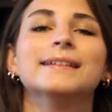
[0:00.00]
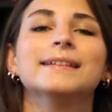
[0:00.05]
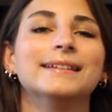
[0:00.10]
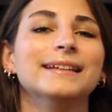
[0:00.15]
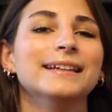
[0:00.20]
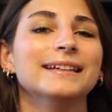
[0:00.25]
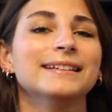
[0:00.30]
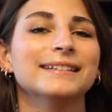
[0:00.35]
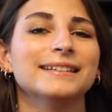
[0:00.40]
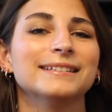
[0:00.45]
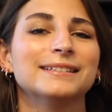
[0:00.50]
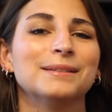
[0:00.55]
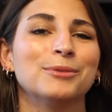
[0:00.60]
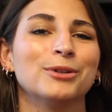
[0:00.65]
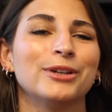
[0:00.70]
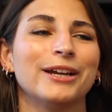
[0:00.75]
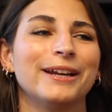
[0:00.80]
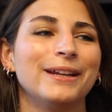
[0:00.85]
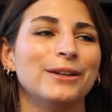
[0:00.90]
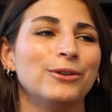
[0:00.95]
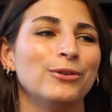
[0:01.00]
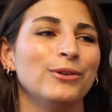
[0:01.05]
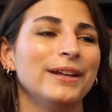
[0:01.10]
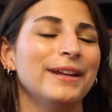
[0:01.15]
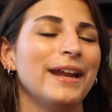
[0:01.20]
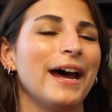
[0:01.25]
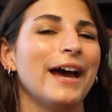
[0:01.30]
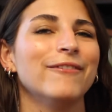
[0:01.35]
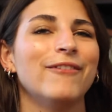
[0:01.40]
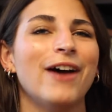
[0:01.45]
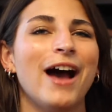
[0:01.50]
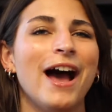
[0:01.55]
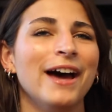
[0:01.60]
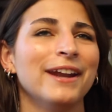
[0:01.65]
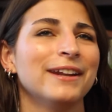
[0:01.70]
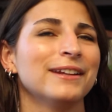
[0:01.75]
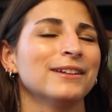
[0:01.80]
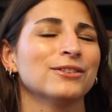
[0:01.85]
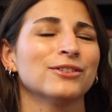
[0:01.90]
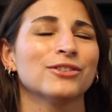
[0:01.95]
This is the book I need to read. I've
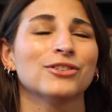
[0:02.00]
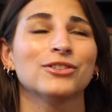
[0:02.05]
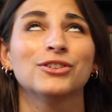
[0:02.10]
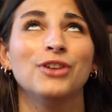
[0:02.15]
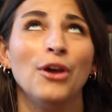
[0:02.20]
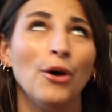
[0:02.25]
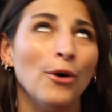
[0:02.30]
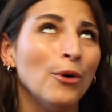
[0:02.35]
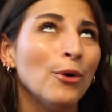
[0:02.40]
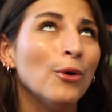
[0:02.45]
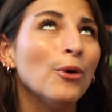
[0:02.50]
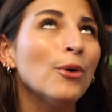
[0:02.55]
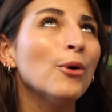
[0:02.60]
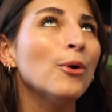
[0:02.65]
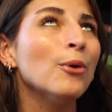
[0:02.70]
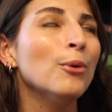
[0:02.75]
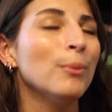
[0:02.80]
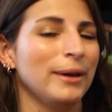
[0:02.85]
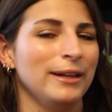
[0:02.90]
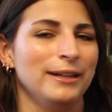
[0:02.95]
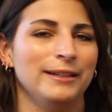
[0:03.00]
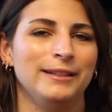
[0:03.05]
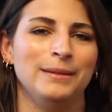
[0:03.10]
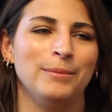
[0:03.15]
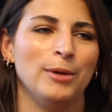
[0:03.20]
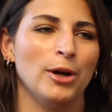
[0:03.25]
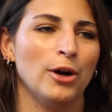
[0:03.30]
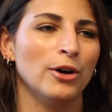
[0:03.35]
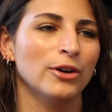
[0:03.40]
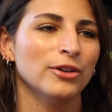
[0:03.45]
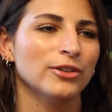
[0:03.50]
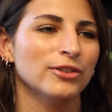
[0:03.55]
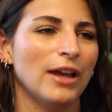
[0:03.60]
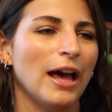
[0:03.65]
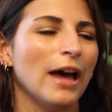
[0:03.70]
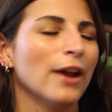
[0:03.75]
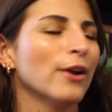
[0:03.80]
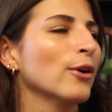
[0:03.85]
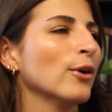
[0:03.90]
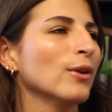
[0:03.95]
had it on so many TBRs,
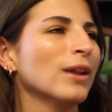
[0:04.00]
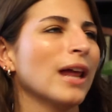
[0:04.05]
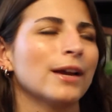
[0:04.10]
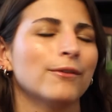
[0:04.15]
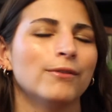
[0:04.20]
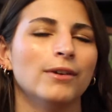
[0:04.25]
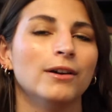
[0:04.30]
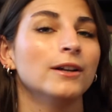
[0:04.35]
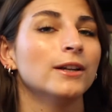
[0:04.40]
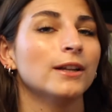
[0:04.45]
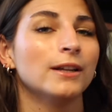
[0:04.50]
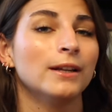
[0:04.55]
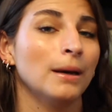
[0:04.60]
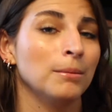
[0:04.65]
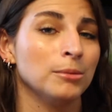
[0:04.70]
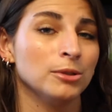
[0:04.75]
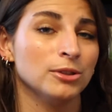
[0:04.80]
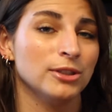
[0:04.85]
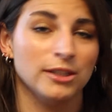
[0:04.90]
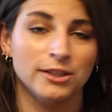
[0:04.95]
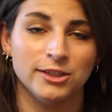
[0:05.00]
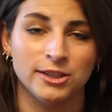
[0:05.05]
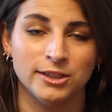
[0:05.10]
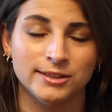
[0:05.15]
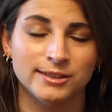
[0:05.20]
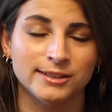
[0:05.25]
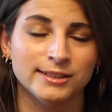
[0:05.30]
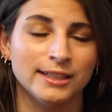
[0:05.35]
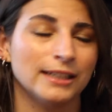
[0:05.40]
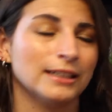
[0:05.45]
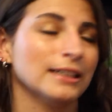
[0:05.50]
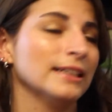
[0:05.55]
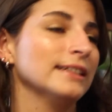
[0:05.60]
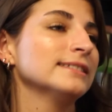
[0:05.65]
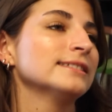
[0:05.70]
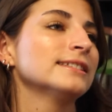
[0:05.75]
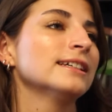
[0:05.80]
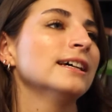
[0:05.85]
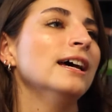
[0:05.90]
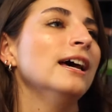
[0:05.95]
I don't know, like we're in the double digits at
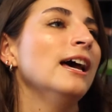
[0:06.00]
least,